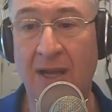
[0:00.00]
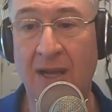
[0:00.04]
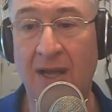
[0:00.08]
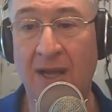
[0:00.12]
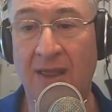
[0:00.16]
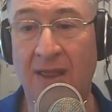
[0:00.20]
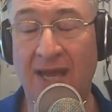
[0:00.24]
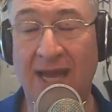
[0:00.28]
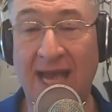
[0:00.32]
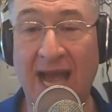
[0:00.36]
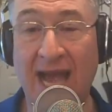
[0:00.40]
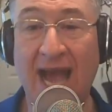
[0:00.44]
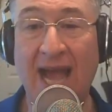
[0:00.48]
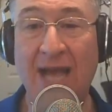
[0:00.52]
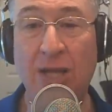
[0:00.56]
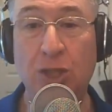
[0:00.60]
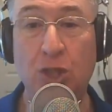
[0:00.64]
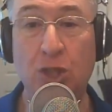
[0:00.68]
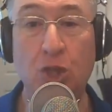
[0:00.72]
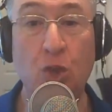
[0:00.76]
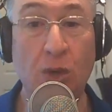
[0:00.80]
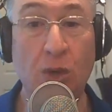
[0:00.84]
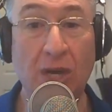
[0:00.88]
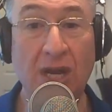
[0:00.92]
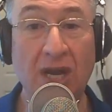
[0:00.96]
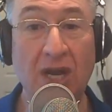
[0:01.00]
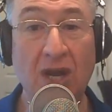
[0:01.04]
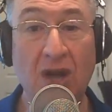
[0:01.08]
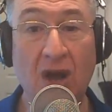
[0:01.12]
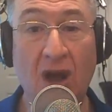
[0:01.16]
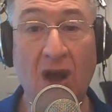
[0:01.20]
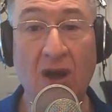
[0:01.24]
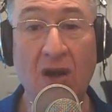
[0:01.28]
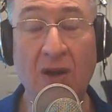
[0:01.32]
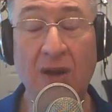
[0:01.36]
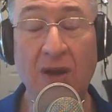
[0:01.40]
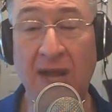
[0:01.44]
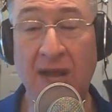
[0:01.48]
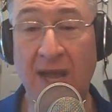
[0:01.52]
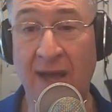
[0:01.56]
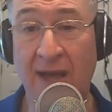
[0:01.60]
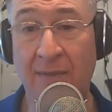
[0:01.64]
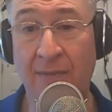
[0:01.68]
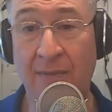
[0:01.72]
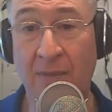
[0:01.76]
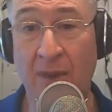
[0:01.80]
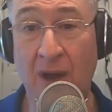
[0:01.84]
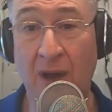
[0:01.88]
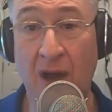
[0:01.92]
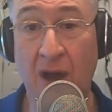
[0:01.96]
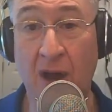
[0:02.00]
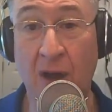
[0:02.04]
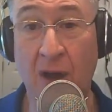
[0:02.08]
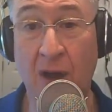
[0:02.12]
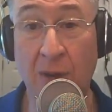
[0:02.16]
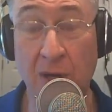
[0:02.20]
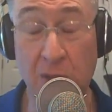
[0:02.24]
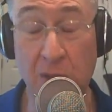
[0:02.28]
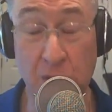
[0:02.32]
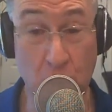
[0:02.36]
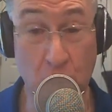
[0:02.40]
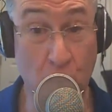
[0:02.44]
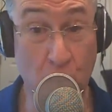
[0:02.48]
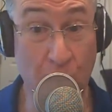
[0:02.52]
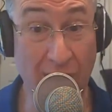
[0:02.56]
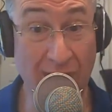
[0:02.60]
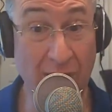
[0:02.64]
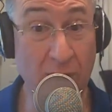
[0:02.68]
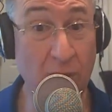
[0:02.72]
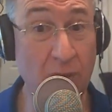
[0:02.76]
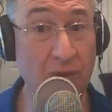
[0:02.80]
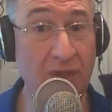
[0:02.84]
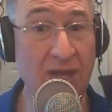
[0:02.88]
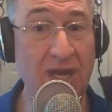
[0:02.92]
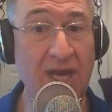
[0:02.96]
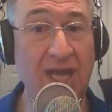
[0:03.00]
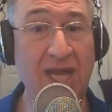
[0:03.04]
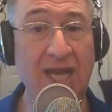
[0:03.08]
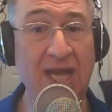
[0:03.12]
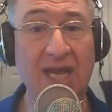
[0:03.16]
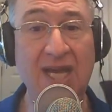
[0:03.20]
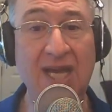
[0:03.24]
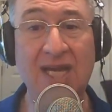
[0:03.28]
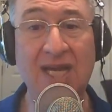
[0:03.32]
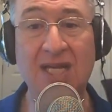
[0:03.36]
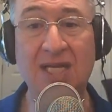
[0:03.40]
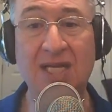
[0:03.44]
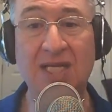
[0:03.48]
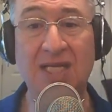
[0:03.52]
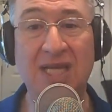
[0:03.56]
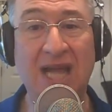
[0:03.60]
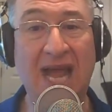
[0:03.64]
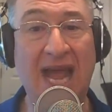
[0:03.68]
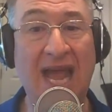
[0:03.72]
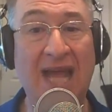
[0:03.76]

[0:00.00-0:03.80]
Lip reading: The guys who can guard him are much quicker than he is,